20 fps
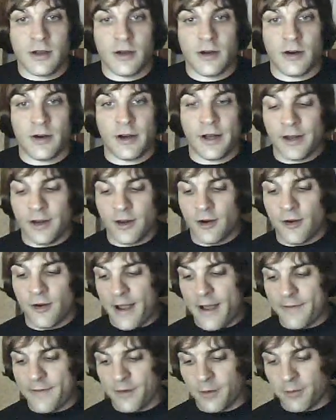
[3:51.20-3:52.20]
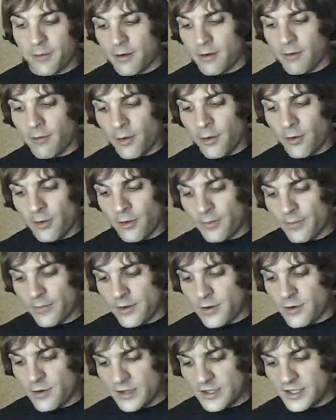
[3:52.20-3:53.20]
Go ahead. You don't have to re-roll
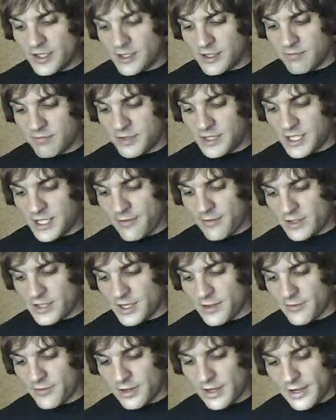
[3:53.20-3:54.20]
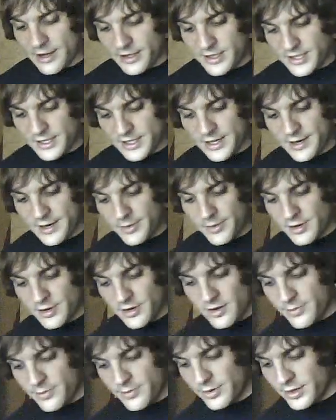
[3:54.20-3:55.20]
them. You just save yourself a lot of time.
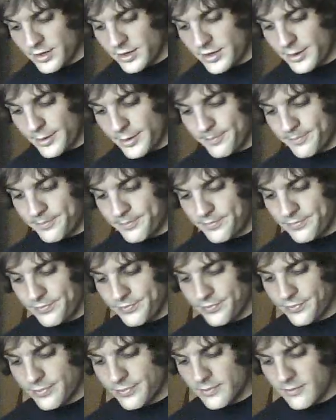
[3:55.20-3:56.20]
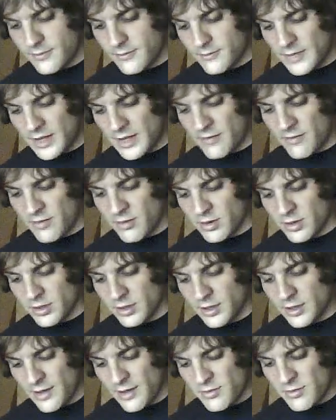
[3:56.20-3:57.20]
But I haven't
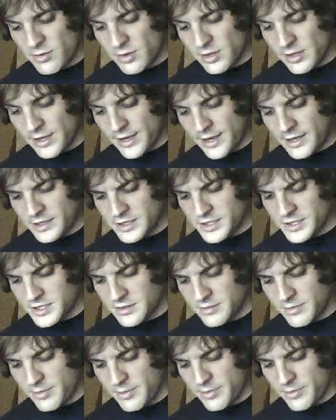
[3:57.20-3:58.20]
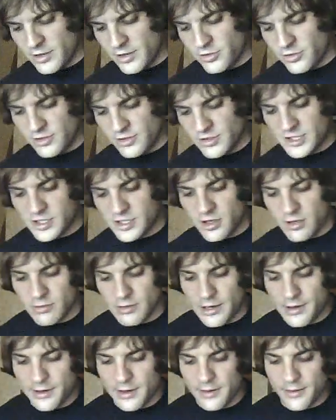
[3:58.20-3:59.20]
really asked. Maybe I should just
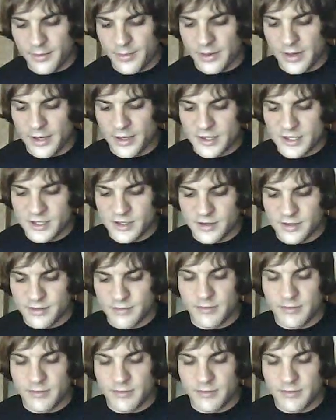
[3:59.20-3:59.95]
call around on the banks